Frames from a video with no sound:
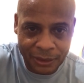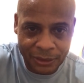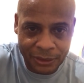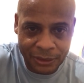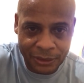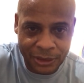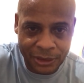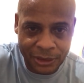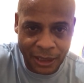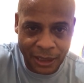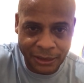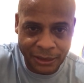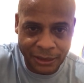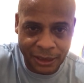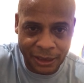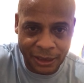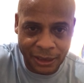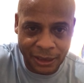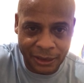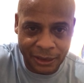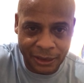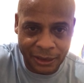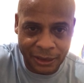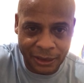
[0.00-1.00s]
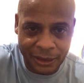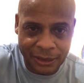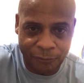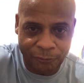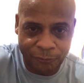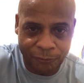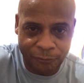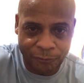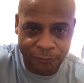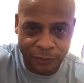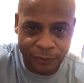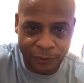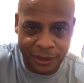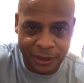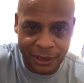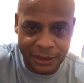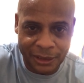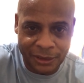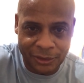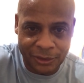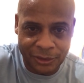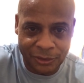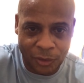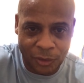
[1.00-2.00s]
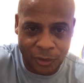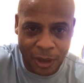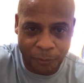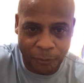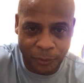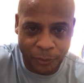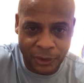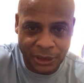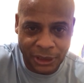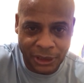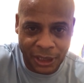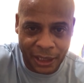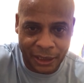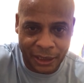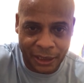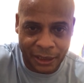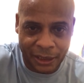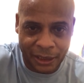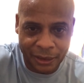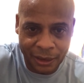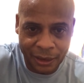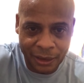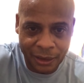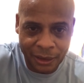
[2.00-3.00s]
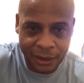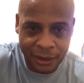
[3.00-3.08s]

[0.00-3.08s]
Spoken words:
John Tucker says you're fun to listen to. I appreciate it.